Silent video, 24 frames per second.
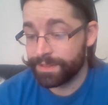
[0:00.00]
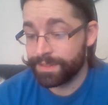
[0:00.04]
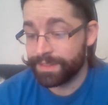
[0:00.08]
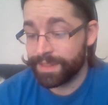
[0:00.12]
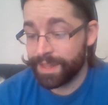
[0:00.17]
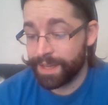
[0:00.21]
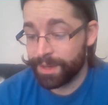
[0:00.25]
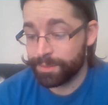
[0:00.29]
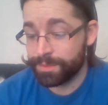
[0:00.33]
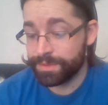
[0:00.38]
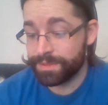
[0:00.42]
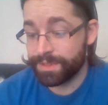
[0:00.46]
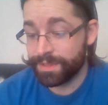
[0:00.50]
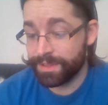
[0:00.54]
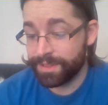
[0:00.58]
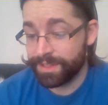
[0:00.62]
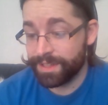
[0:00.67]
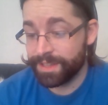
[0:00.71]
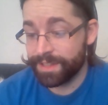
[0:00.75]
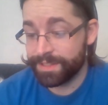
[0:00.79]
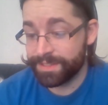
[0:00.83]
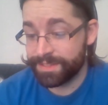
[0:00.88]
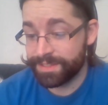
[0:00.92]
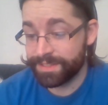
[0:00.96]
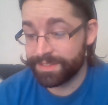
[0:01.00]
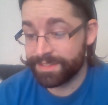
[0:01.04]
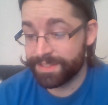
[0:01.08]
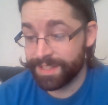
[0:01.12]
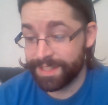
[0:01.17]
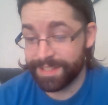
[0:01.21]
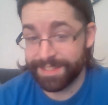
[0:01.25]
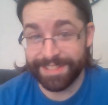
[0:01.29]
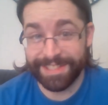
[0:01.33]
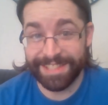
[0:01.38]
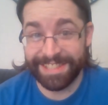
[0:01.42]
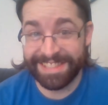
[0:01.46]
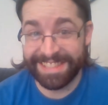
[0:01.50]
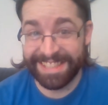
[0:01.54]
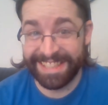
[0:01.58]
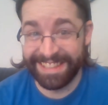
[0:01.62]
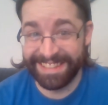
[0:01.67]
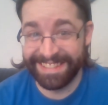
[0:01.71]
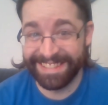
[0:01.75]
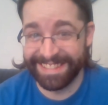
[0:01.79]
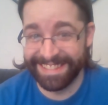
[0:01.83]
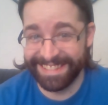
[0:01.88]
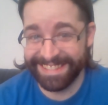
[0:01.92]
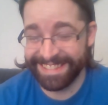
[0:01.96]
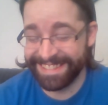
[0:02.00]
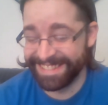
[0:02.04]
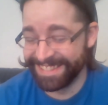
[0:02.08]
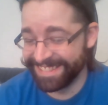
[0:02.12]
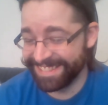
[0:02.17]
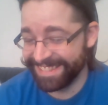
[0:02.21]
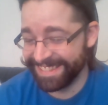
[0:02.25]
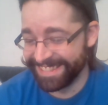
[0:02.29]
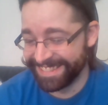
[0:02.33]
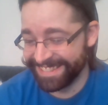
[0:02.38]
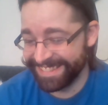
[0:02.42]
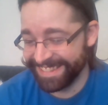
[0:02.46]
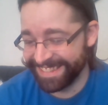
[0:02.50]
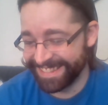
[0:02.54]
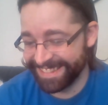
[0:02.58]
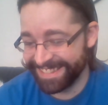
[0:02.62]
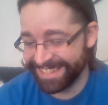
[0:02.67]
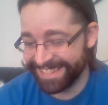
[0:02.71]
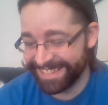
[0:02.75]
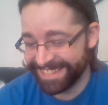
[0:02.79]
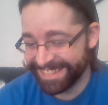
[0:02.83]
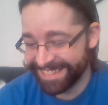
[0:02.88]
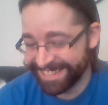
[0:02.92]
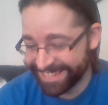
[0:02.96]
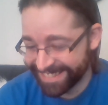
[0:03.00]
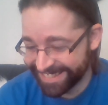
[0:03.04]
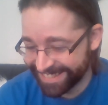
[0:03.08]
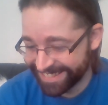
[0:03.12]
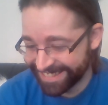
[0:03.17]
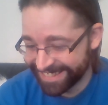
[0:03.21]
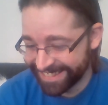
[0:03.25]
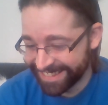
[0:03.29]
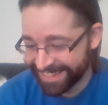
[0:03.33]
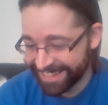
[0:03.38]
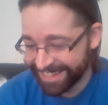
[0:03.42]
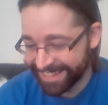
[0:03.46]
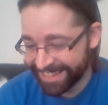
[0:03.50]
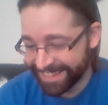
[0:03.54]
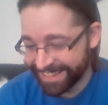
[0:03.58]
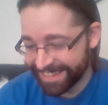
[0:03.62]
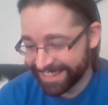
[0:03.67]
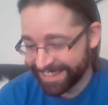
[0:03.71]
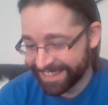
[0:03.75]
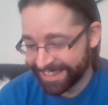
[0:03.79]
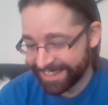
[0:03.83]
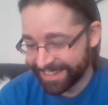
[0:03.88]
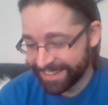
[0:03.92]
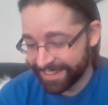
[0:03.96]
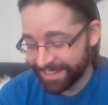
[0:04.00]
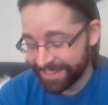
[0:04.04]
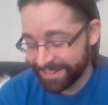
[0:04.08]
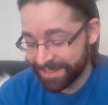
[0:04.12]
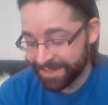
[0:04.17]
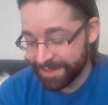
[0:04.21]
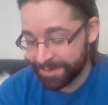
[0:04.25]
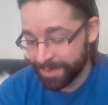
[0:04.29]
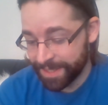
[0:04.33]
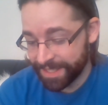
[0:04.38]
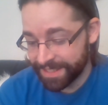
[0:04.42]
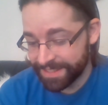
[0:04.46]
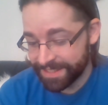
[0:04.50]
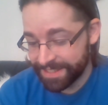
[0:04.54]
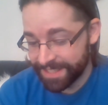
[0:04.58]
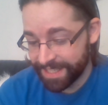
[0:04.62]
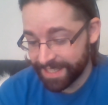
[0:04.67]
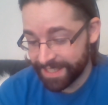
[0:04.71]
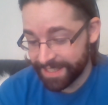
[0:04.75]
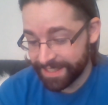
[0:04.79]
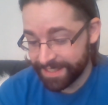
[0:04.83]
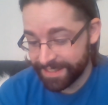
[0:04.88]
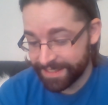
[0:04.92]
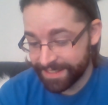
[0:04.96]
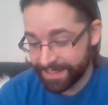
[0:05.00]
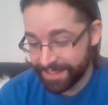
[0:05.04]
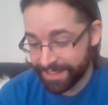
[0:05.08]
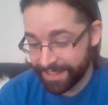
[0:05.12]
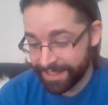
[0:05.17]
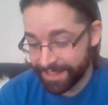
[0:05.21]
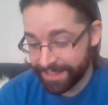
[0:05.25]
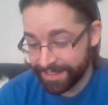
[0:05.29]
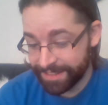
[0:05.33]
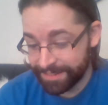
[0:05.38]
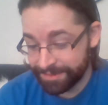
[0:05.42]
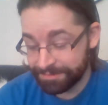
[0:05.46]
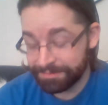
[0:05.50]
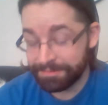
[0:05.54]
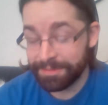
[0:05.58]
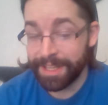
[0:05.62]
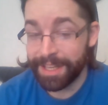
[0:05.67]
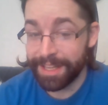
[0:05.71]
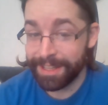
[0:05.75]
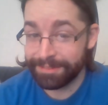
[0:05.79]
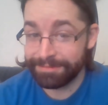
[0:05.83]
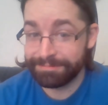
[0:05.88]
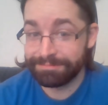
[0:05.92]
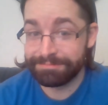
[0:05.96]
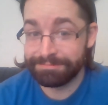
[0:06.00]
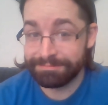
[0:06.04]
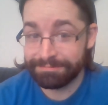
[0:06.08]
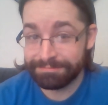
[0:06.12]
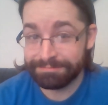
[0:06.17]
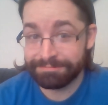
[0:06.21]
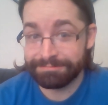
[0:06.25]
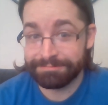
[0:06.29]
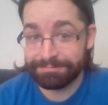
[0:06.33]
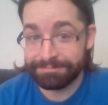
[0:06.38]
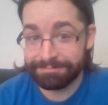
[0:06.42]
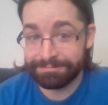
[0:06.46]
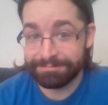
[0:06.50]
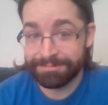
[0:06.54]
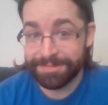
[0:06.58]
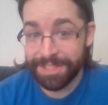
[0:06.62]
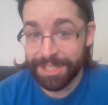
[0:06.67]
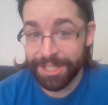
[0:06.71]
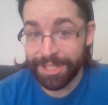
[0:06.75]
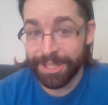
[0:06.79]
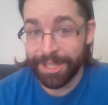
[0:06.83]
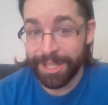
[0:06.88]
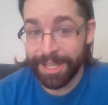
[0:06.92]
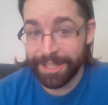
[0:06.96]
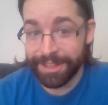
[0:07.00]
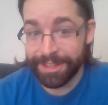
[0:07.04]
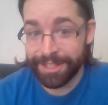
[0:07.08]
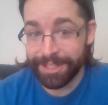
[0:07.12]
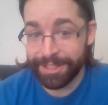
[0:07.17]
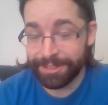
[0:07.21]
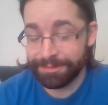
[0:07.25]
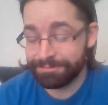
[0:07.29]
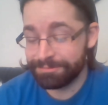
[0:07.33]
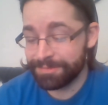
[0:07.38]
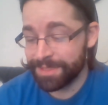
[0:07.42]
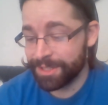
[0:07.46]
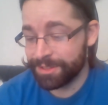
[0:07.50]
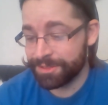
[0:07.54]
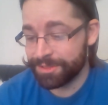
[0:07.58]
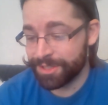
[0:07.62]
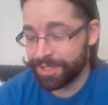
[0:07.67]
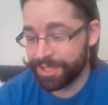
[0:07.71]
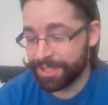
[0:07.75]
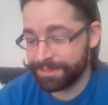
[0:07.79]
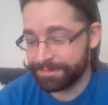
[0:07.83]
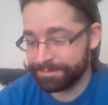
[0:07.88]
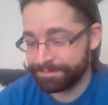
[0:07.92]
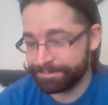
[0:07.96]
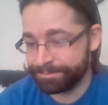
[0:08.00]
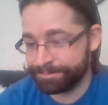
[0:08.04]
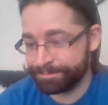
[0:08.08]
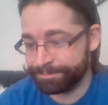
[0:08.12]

That was a lot of successes. I spent 10 and yeah, did a lot there. That was good.